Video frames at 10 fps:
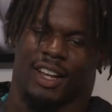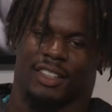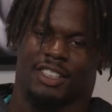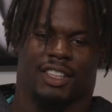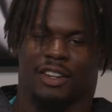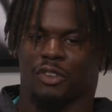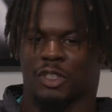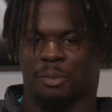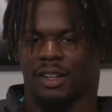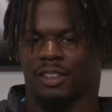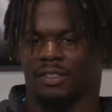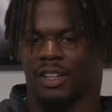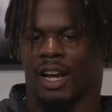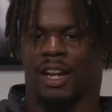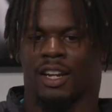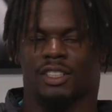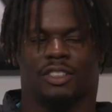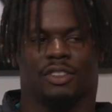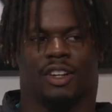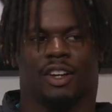just a different respect of the guy next to you.